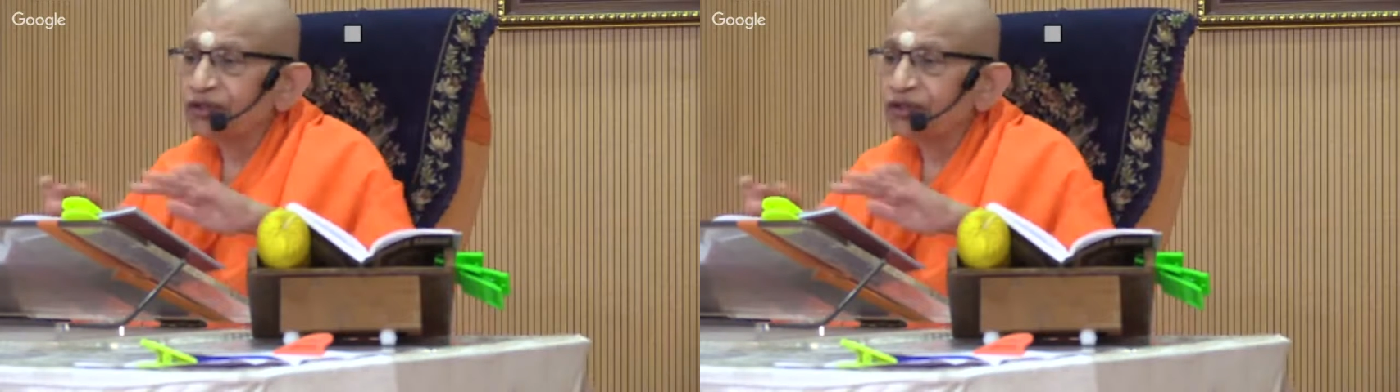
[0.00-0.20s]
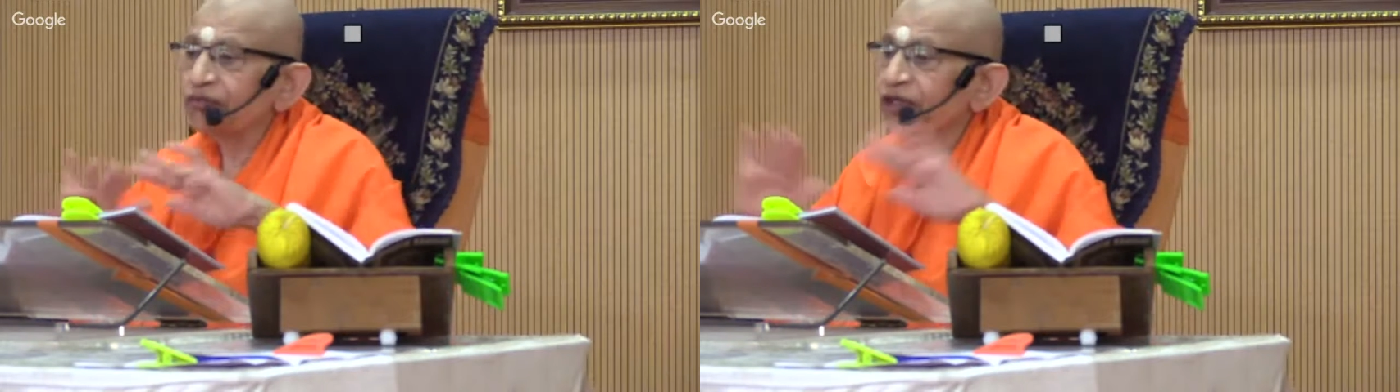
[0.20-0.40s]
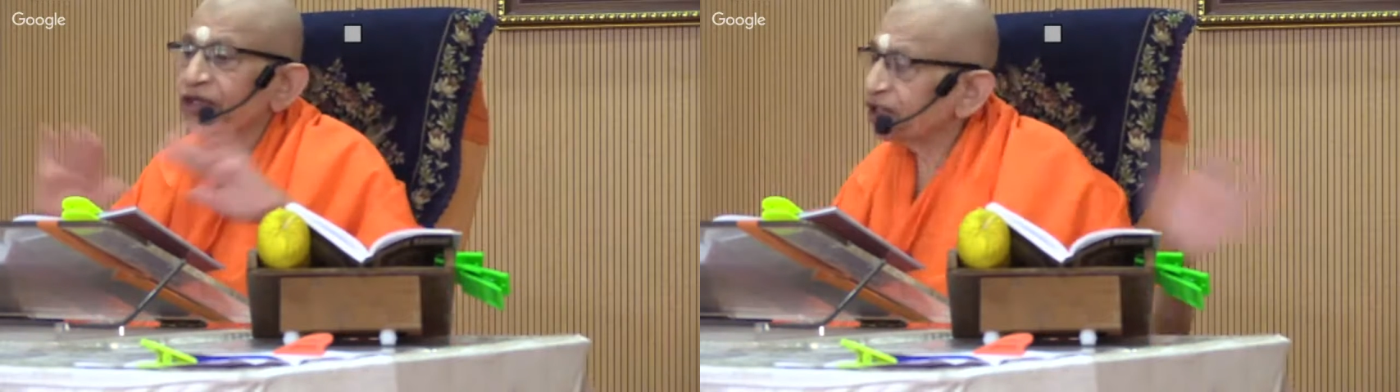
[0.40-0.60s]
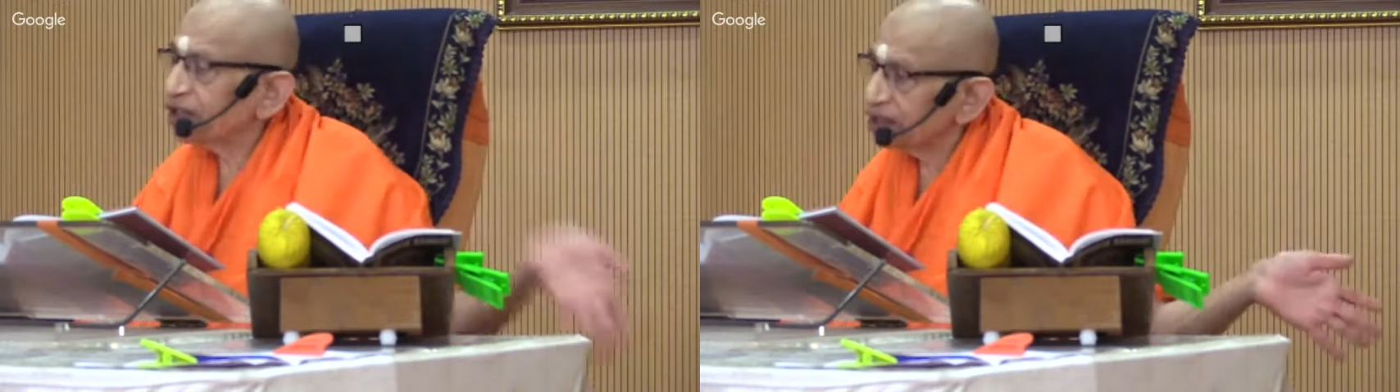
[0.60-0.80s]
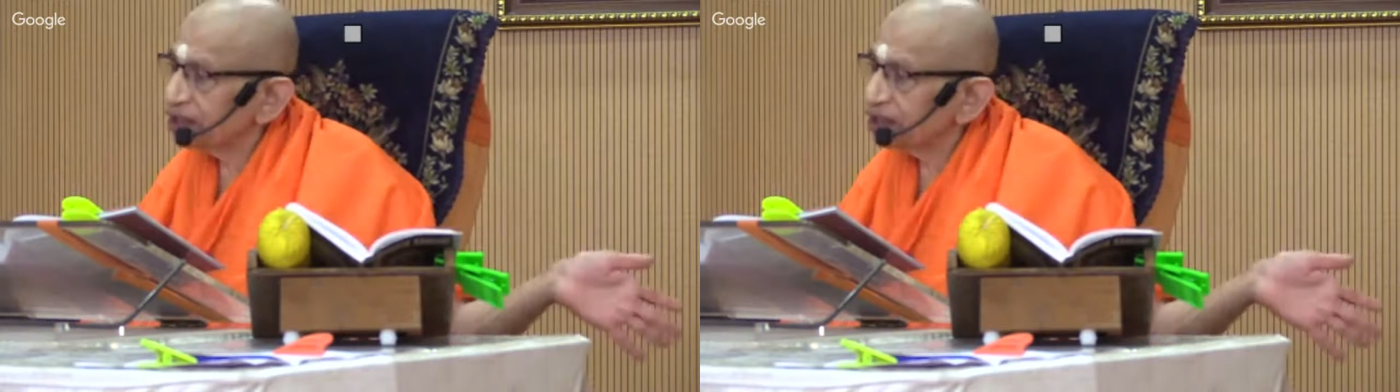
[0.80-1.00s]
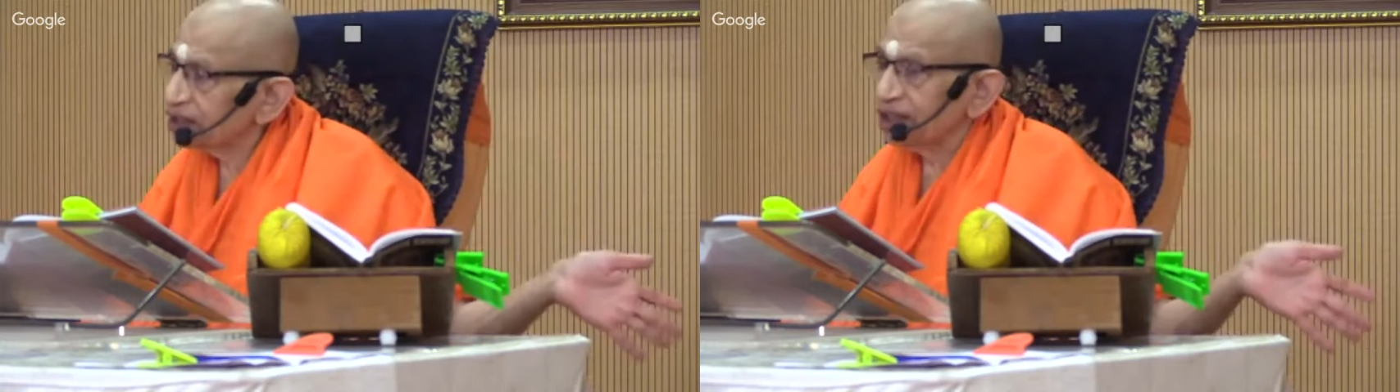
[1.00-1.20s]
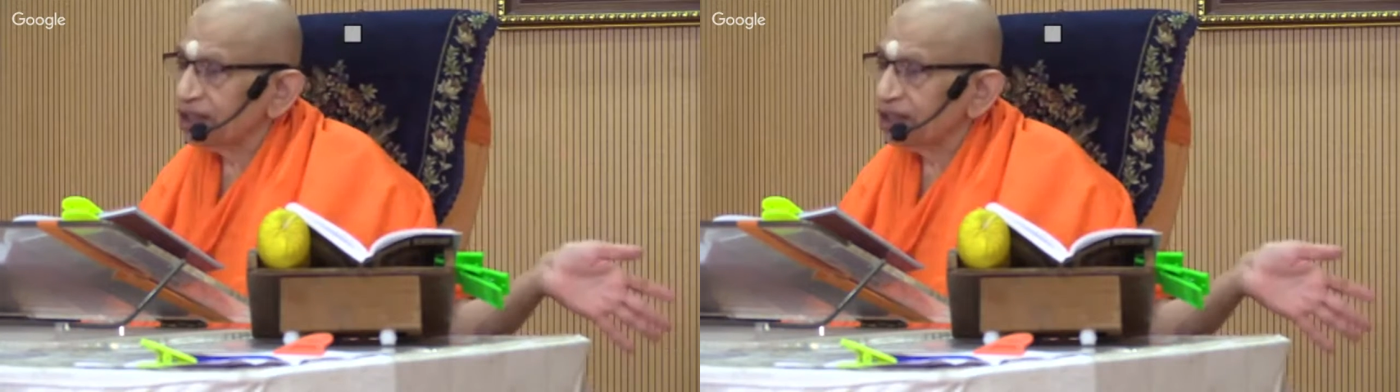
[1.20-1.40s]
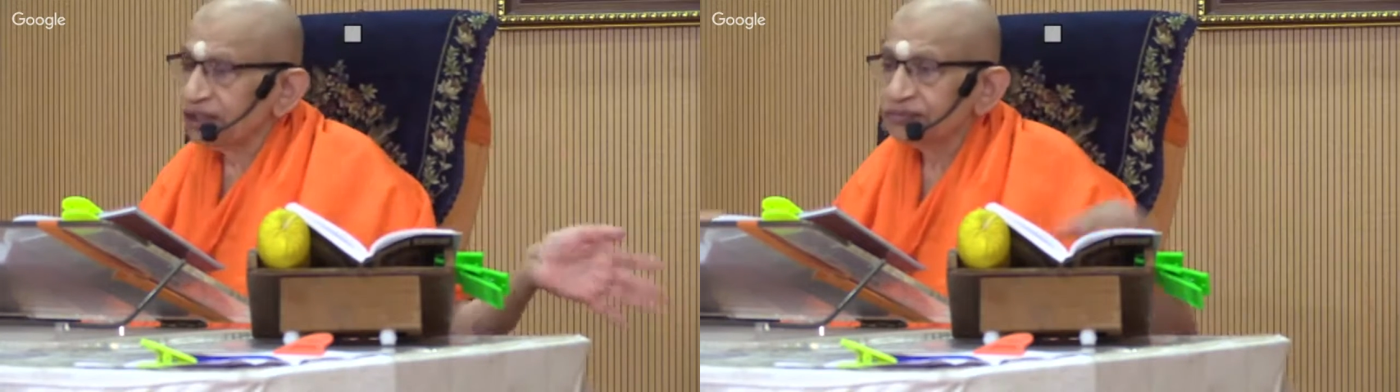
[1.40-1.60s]
because free from
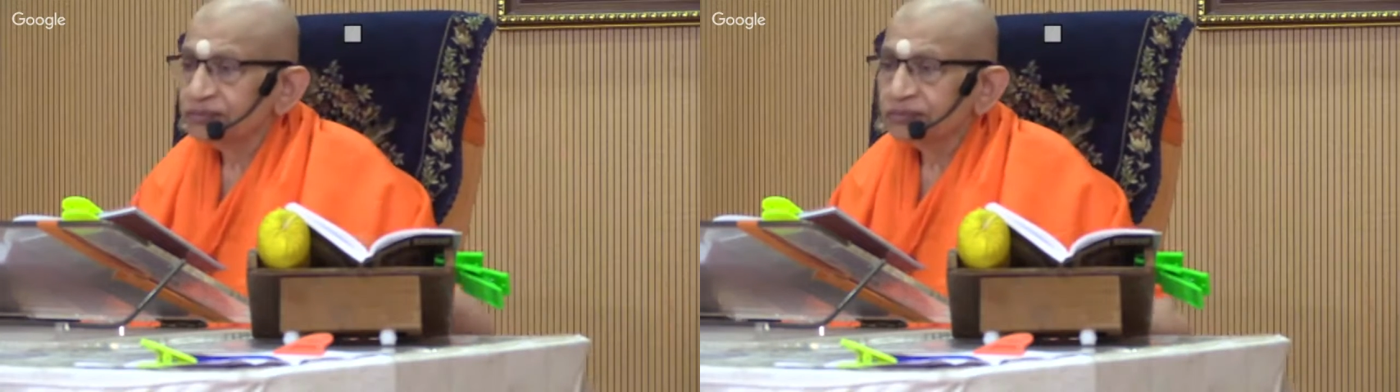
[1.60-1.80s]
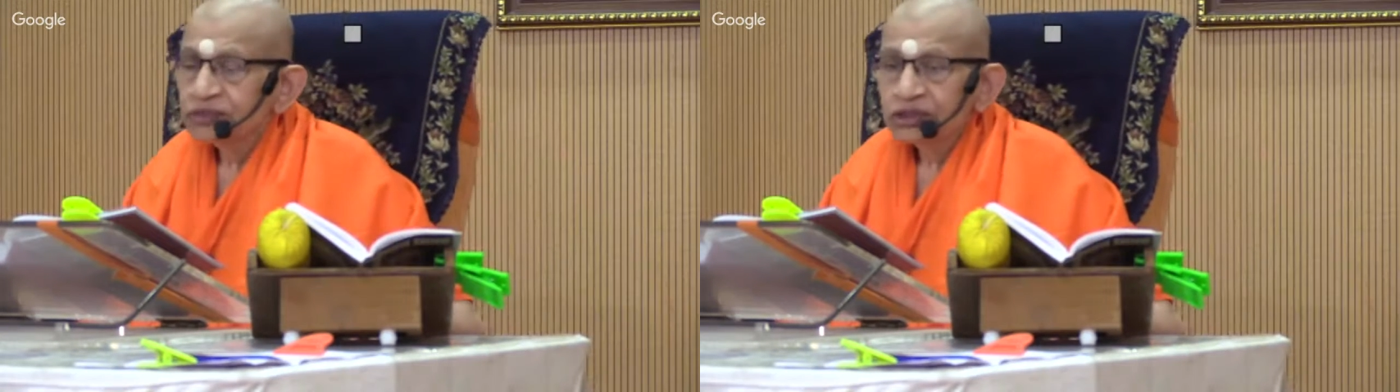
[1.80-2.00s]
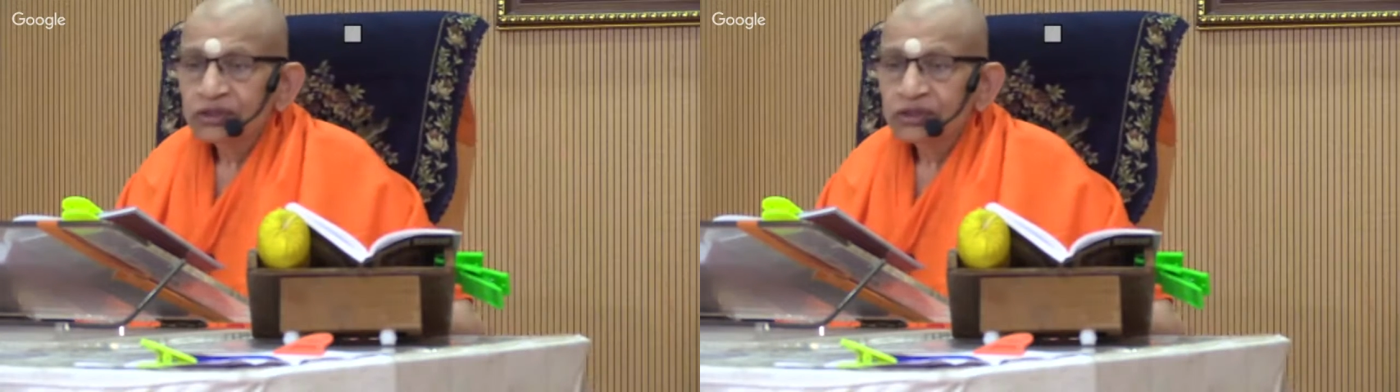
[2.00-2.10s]
expectation, that's all.